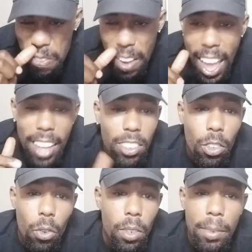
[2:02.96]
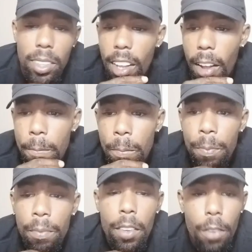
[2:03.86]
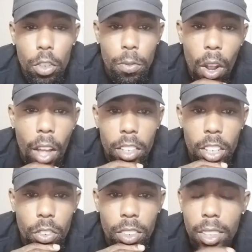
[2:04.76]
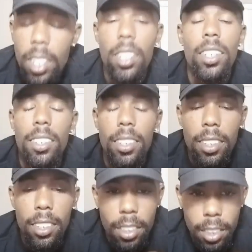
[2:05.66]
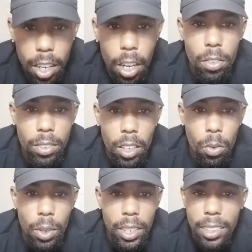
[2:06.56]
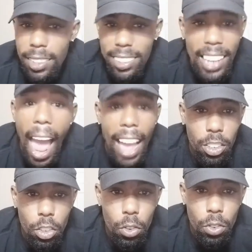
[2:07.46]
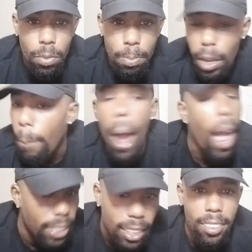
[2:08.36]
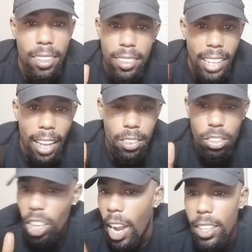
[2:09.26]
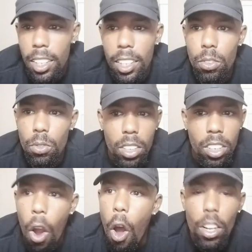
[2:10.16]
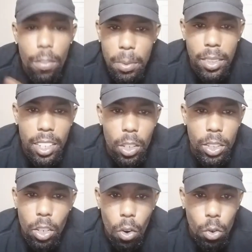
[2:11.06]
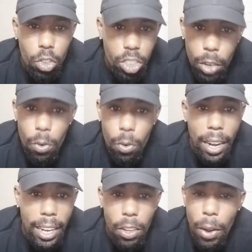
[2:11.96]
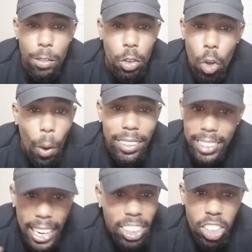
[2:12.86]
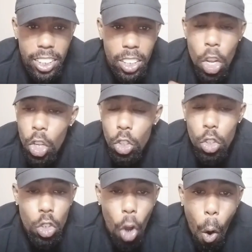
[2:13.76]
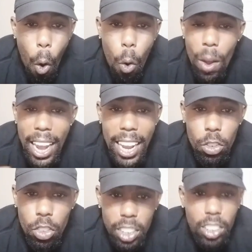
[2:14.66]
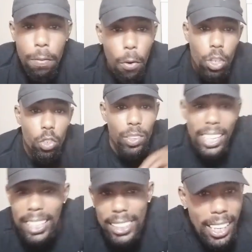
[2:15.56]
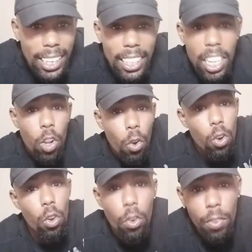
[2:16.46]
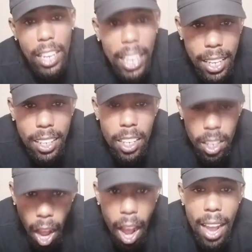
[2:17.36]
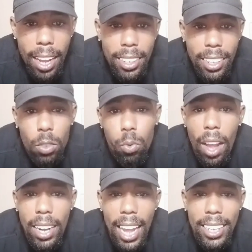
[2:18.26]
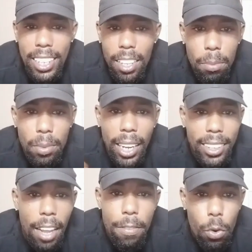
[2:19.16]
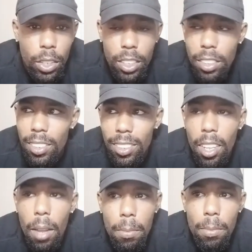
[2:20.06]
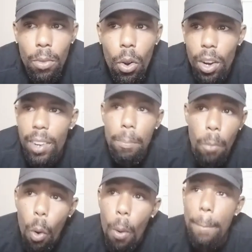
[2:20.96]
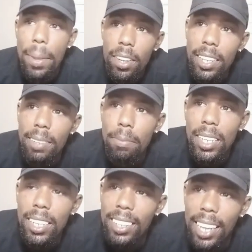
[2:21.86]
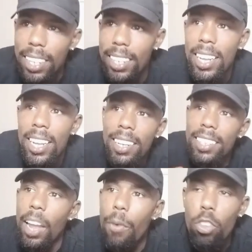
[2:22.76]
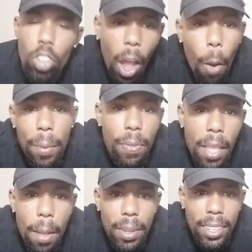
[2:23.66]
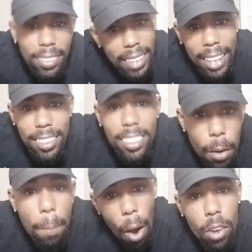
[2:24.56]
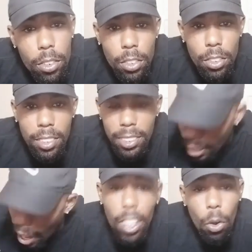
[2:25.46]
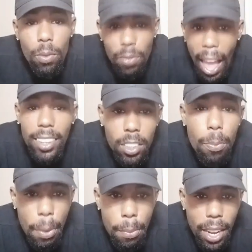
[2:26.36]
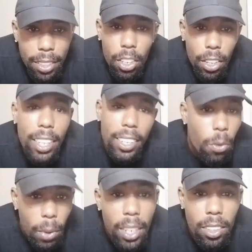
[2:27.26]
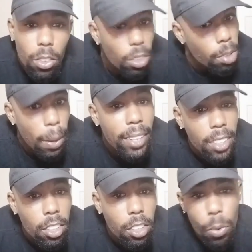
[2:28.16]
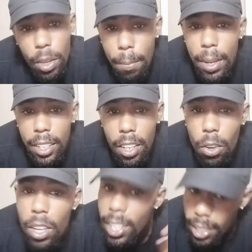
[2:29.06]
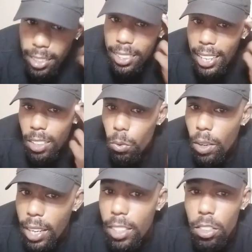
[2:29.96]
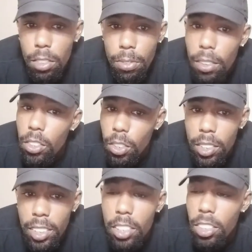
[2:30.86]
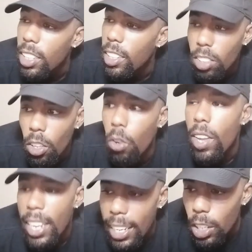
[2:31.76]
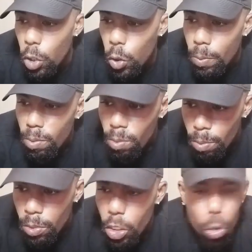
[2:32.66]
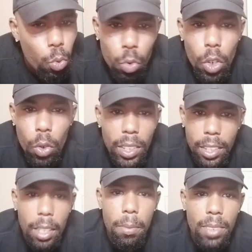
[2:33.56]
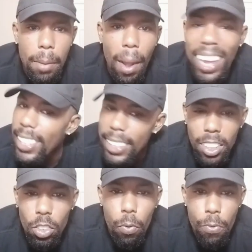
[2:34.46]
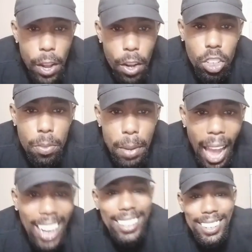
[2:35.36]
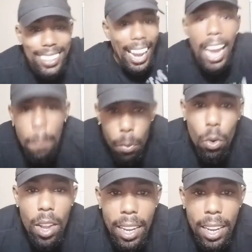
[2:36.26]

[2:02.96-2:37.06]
fast. So let me tell y'all, first of all, other countries, they're dealing with disasters upon disaster. China, Russia, all of them is dealing with their own shit right now. They don't have no attention, no energy to focus on anything going on over here. All right, that's why they had to give them like that 40 something or more billion, because they were helping them, because that's their partners. I know, that's the people that they're in it with. So just pay attention to where the money go, because then that's where energy, you know, attention is. So anywho, so we don't need to think about anything. So fear should be out of the table.